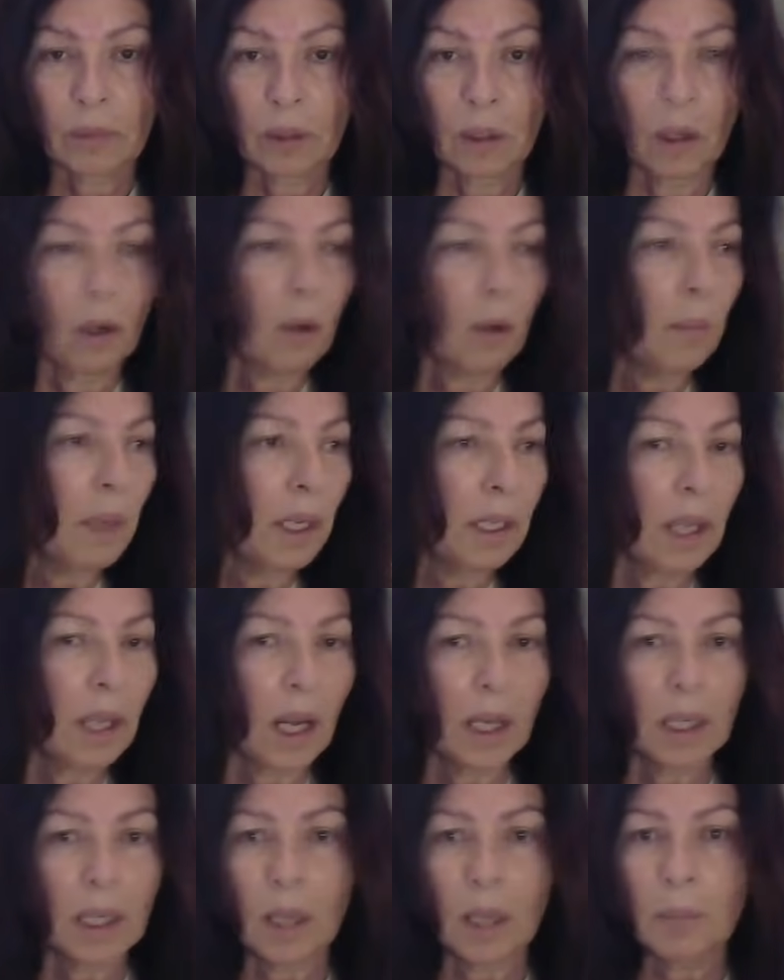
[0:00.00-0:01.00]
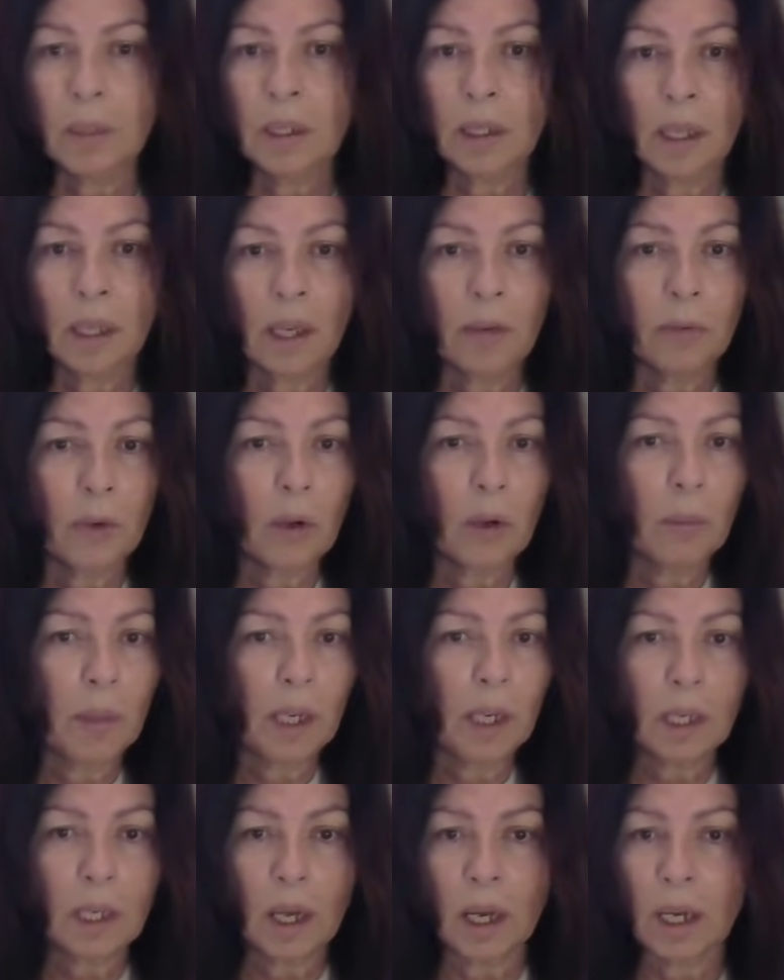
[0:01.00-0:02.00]
Oh my God, I'm in love. Oh
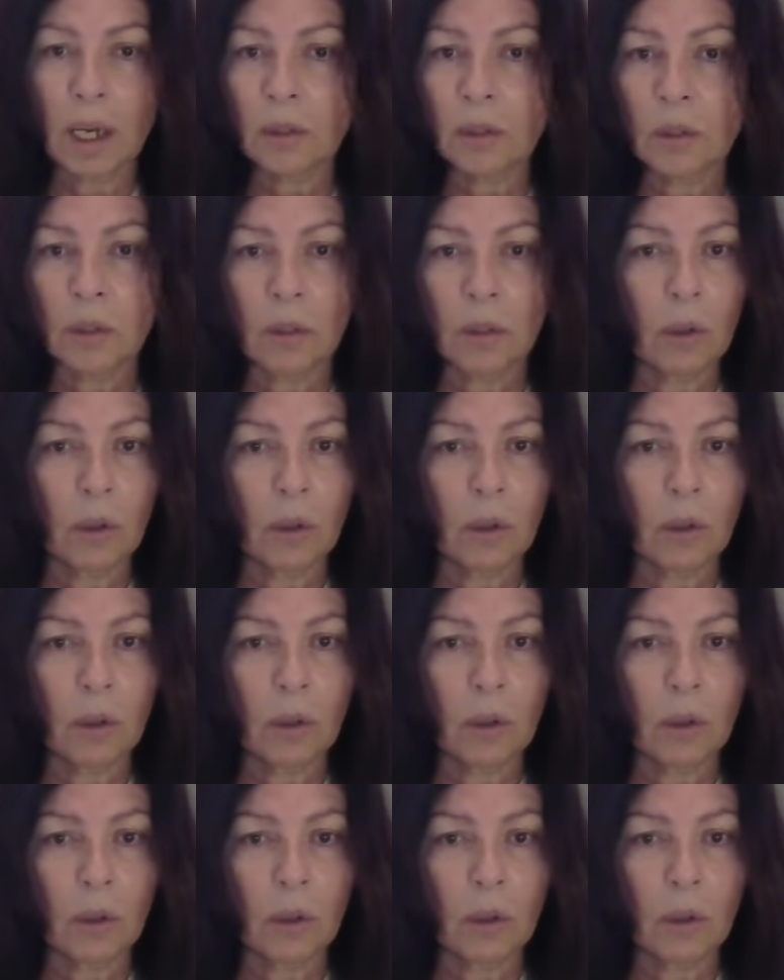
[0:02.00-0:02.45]
my God,